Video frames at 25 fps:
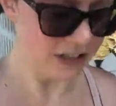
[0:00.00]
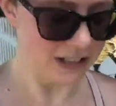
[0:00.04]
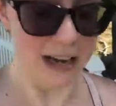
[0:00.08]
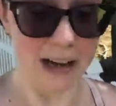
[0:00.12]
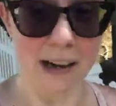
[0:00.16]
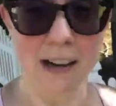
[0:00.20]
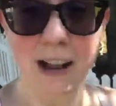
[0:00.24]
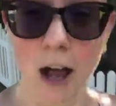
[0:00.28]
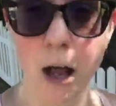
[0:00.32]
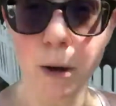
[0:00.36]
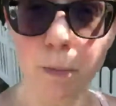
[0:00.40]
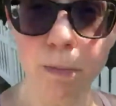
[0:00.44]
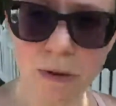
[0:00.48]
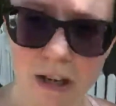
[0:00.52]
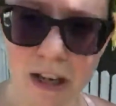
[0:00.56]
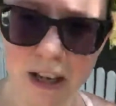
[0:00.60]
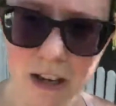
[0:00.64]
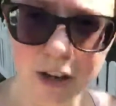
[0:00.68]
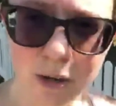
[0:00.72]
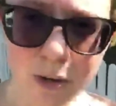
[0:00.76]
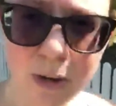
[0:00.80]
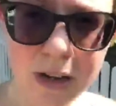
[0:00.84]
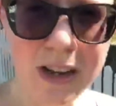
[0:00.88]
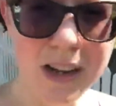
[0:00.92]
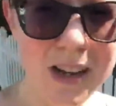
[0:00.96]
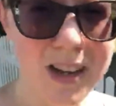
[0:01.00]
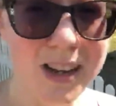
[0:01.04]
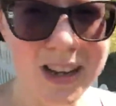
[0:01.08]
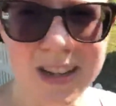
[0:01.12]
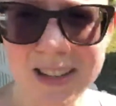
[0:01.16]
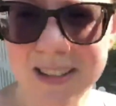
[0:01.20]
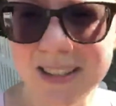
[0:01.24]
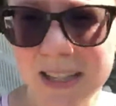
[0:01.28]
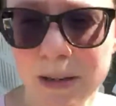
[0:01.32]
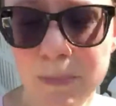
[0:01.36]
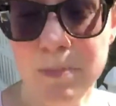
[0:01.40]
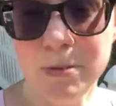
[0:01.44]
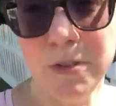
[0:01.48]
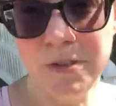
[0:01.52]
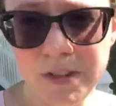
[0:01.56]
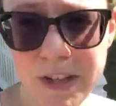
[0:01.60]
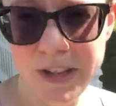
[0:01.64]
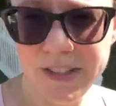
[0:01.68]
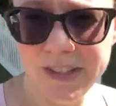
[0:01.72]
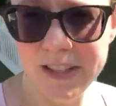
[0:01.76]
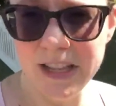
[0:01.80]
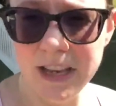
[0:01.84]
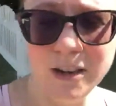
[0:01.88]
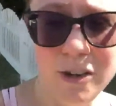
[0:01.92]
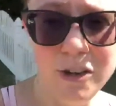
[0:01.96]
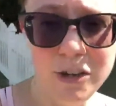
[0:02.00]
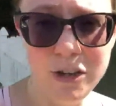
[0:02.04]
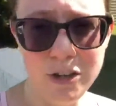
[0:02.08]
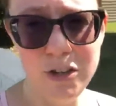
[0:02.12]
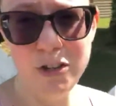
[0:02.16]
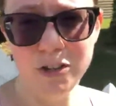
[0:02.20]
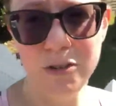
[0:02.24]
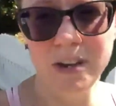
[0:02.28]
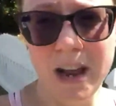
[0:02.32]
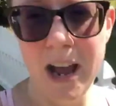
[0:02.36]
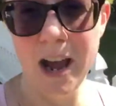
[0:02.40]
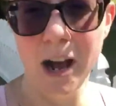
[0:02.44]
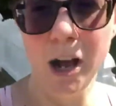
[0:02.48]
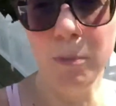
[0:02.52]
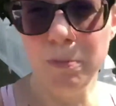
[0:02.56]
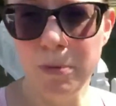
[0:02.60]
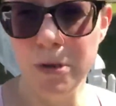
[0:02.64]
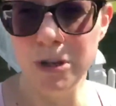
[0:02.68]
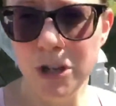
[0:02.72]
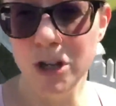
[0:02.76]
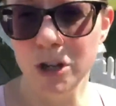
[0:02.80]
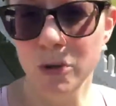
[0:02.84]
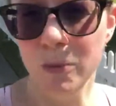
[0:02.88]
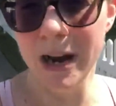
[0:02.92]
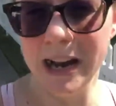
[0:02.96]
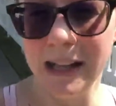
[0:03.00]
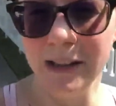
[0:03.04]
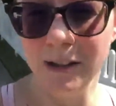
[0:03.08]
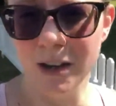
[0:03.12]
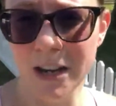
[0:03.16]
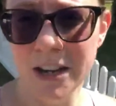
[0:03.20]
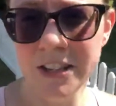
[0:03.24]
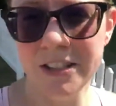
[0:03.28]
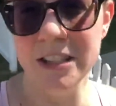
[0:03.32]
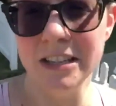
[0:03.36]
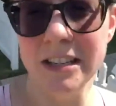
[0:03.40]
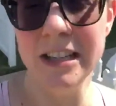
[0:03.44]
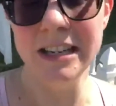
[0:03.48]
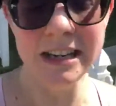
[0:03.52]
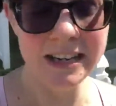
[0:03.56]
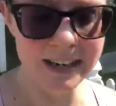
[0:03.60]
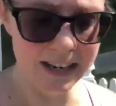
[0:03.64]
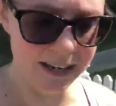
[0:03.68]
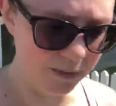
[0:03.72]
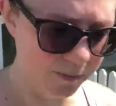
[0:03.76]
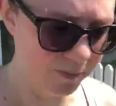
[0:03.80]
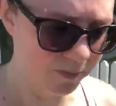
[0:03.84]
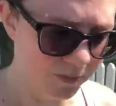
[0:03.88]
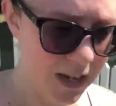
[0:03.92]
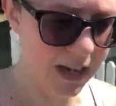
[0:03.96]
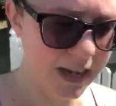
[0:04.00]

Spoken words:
that'll help you. Simple things that you can do to help in your weight loss and eating.